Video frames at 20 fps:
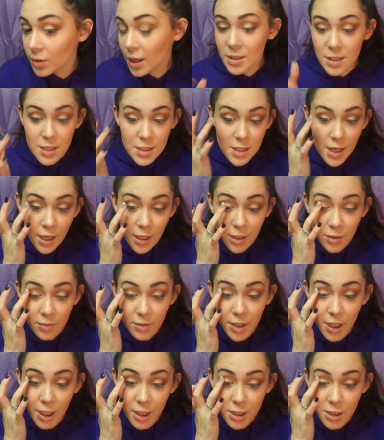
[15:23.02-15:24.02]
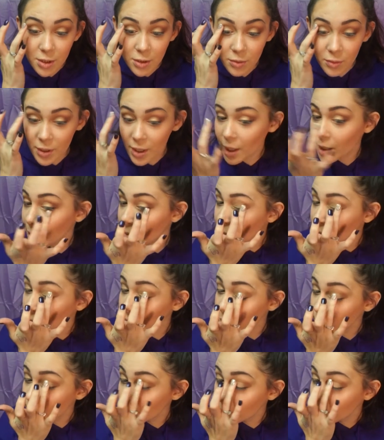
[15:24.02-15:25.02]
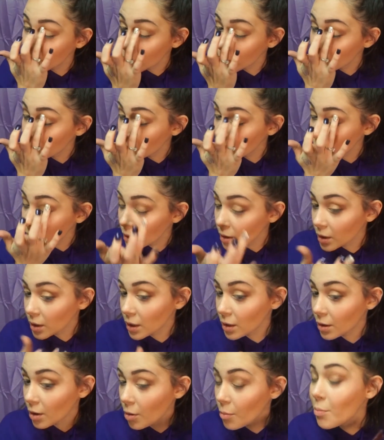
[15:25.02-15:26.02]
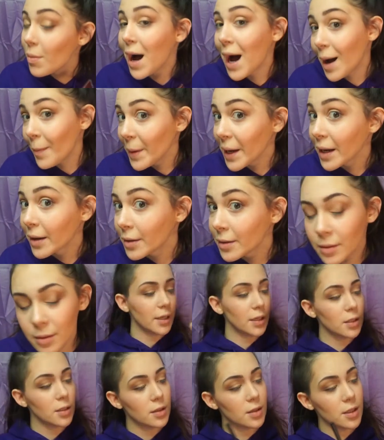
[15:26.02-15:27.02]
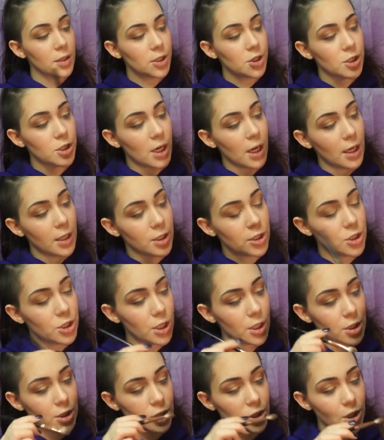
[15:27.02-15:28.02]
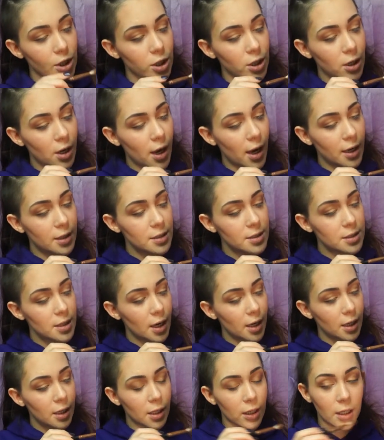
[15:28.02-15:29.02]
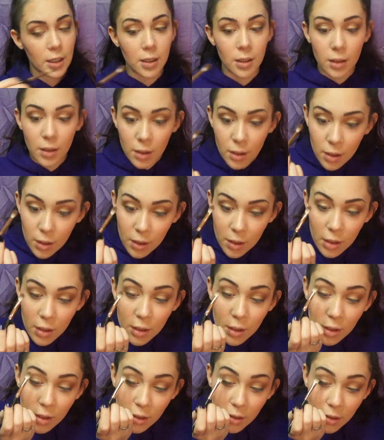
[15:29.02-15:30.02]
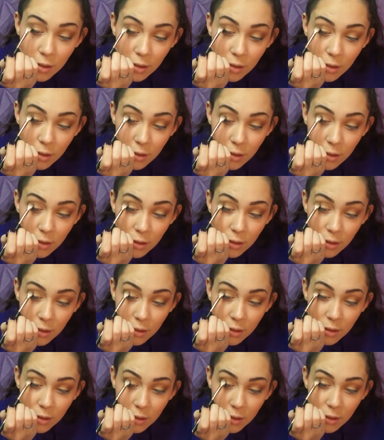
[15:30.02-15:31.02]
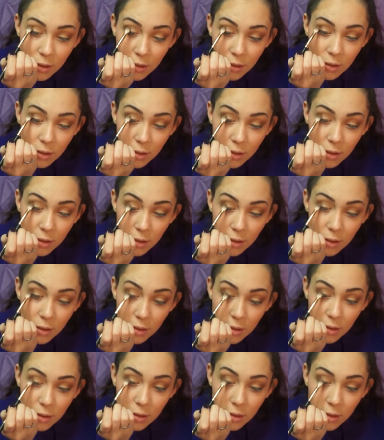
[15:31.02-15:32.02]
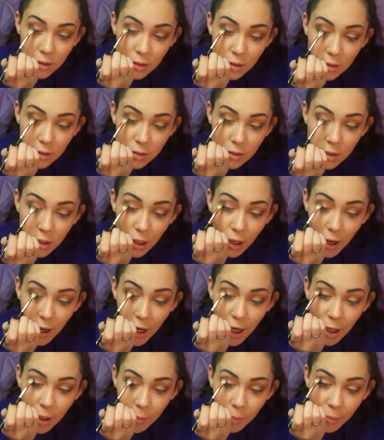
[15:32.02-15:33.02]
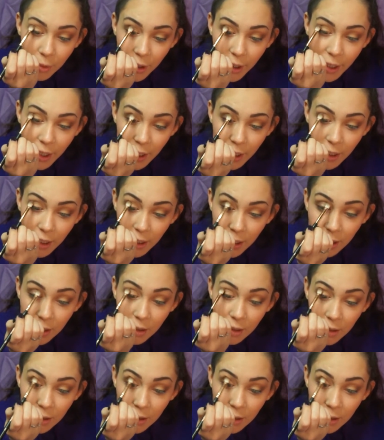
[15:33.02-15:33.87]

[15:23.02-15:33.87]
This is kind of what I do when I'm, you know, momming. The shade Ginger, I decided kind of to ombre it.